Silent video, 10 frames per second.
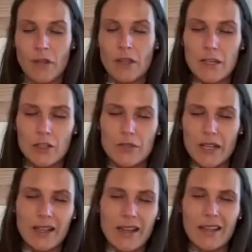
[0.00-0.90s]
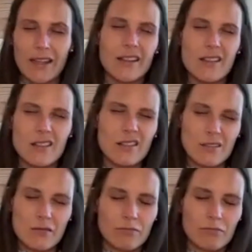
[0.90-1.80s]
The energy of
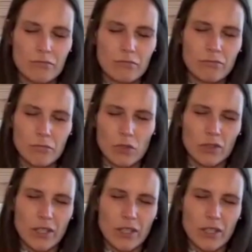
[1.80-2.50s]
neglectance, or